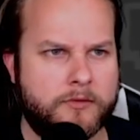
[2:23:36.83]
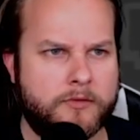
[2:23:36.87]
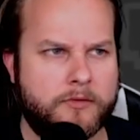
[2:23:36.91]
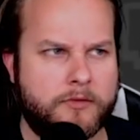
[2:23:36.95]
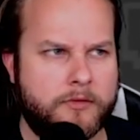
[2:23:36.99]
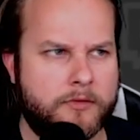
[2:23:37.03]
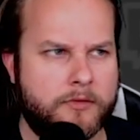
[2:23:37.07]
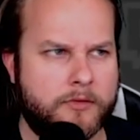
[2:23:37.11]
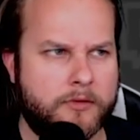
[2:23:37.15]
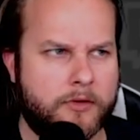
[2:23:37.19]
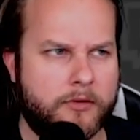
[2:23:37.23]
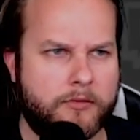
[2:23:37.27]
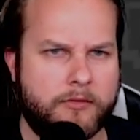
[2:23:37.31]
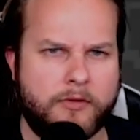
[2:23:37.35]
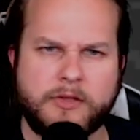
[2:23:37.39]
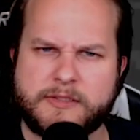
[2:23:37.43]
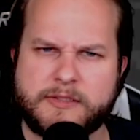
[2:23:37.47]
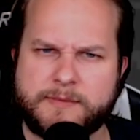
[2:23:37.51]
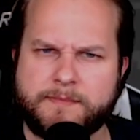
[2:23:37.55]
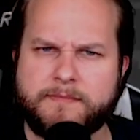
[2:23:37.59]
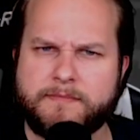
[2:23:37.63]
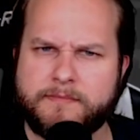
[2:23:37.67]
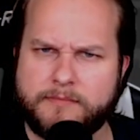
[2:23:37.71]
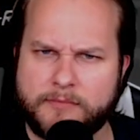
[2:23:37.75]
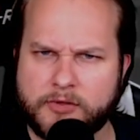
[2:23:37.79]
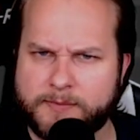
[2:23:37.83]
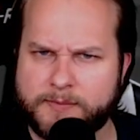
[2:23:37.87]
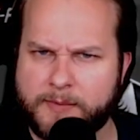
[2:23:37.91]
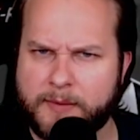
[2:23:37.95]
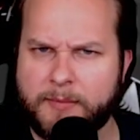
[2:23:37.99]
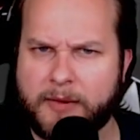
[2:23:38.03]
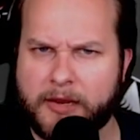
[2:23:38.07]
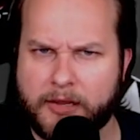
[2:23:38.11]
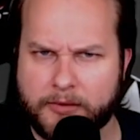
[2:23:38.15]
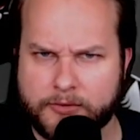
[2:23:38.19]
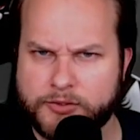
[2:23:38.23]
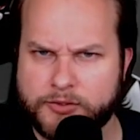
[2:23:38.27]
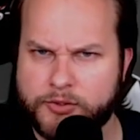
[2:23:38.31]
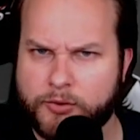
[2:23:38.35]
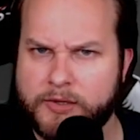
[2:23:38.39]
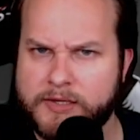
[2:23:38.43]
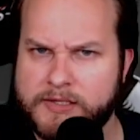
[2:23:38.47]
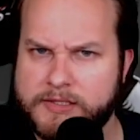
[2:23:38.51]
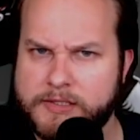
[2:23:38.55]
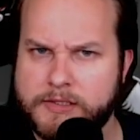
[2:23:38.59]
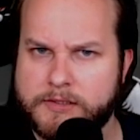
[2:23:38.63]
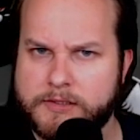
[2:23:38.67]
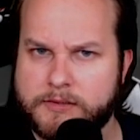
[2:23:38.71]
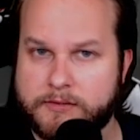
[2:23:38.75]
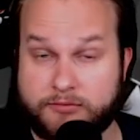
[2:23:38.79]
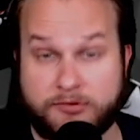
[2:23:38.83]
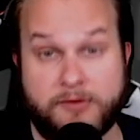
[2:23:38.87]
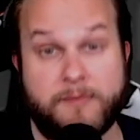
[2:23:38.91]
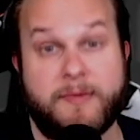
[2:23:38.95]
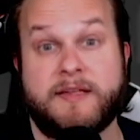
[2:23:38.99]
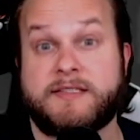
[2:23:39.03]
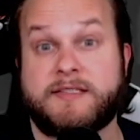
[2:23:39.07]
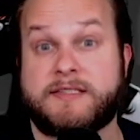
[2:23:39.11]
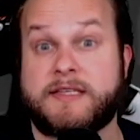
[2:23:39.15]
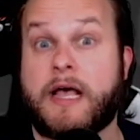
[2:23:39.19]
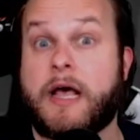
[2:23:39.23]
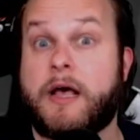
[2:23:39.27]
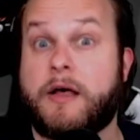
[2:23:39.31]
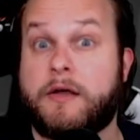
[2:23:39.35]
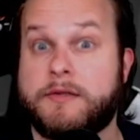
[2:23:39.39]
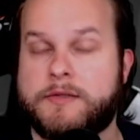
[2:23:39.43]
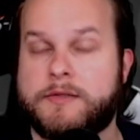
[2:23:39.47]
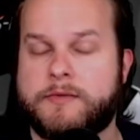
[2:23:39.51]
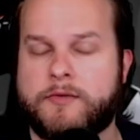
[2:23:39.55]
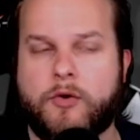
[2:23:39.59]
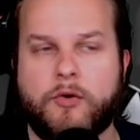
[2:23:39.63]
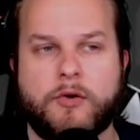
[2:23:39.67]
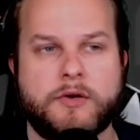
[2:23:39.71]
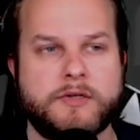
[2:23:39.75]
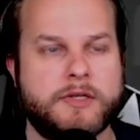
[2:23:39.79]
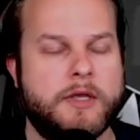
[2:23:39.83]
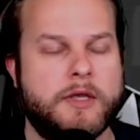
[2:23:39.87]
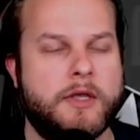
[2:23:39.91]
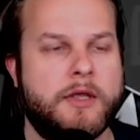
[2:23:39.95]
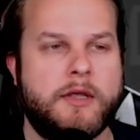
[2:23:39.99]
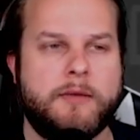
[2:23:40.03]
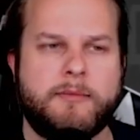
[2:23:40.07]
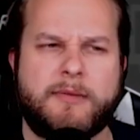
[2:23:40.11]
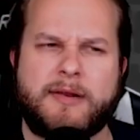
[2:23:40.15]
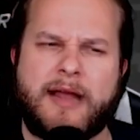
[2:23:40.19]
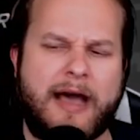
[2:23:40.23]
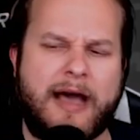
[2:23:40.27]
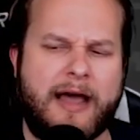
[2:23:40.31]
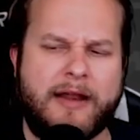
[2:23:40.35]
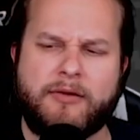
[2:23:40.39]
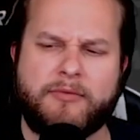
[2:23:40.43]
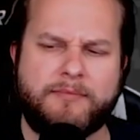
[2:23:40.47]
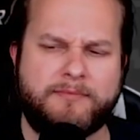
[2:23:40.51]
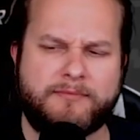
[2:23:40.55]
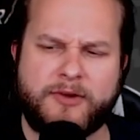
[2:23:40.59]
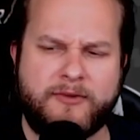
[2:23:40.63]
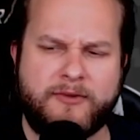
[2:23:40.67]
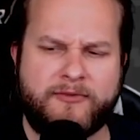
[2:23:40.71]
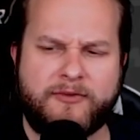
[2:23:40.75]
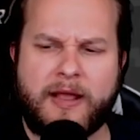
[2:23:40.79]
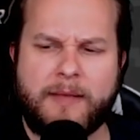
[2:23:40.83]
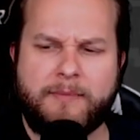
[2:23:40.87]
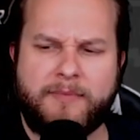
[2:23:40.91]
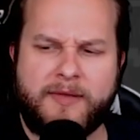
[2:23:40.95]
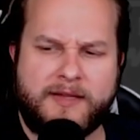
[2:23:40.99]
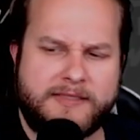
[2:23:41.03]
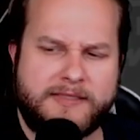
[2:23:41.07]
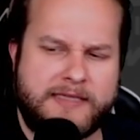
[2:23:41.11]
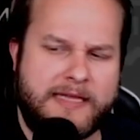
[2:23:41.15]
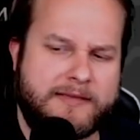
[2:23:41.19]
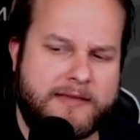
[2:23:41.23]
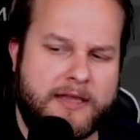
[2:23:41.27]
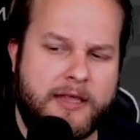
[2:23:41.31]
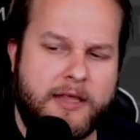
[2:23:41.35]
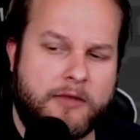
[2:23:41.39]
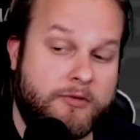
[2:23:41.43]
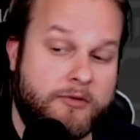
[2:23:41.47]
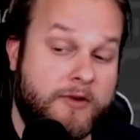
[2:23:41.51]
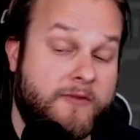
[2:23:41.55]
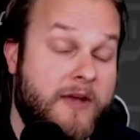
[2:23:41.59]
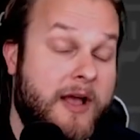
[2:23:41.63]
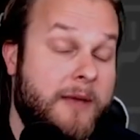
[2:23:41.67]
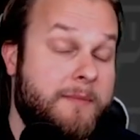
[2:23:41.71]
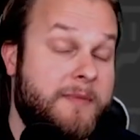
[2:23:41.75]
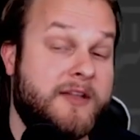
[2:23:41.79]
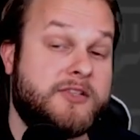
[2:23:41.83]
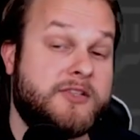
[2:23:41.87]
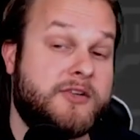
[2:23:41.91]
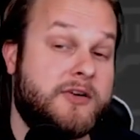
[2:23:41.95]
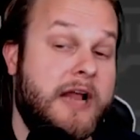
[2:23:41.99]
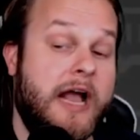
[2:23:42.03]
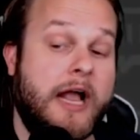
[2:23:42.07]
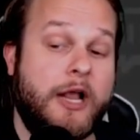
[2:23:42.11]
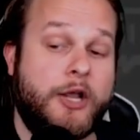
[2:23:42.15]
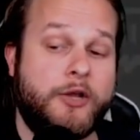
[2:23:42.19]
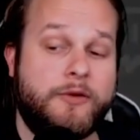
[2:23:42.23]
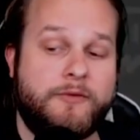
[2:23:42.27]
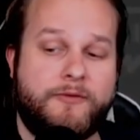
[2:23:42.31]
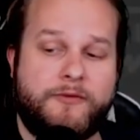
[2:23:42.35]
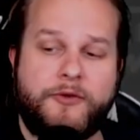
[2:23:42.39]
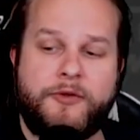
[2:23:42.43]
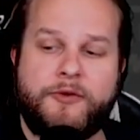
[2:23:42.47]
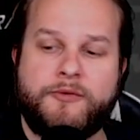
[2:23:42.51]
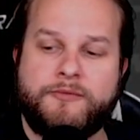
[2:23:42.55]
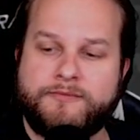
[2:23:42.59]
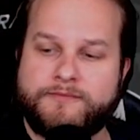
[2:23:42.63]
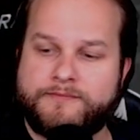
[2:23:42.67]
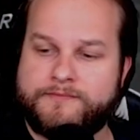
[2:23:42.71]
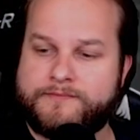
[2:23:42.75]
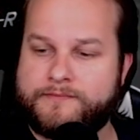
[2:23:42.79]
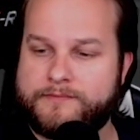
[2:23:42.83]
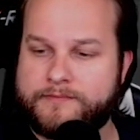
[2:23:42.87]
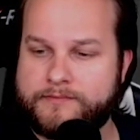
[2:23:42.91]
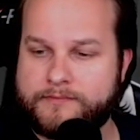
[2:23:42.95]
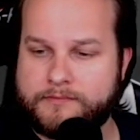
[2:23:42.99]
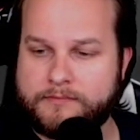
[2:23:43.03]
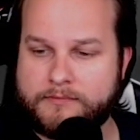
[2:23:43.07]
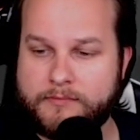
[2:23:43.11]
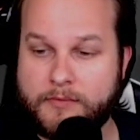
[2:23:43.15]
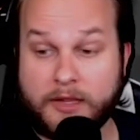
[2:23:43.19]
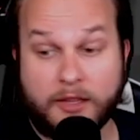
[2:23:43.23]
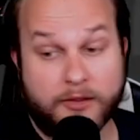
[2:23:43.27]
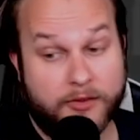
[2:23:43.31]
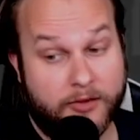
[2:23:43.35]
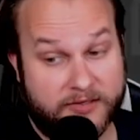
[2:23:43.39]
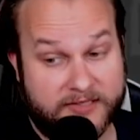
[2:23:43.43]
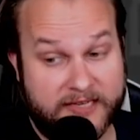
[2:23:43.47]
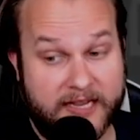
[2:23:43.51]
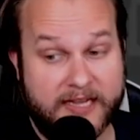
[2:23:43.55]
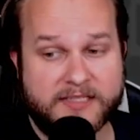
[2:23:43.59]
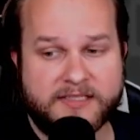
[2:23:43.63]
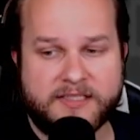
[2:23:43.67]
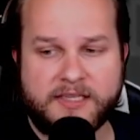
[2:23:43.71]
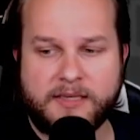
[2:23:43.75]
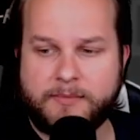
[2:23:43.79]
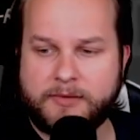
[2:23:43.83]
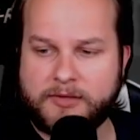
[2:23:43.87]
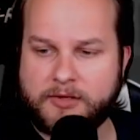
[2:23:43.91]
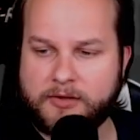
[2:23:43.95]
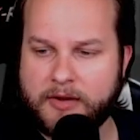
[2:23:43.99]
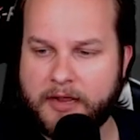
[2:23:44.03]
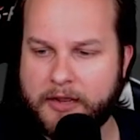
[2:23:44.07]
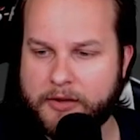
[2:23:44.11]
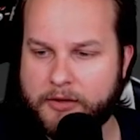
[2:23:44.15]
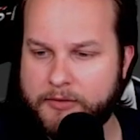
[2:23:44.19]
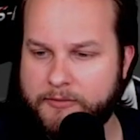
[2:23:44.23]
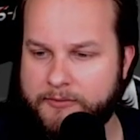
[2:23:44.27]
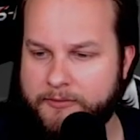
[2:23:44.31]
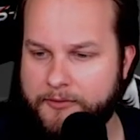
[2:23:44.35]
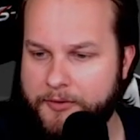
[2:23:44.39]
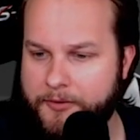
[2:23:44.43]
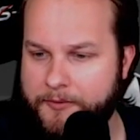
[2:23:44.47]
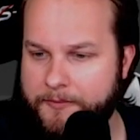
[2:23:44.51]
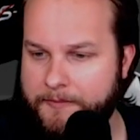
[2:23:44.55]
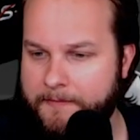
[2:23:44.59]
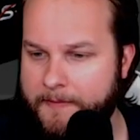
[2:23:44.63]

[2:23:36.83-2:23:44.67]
you know, those be my other choices. Three bean salads, of course. But no, I don't refried beans. That refried beans are not good for you. They're tasty, but they're not good for you.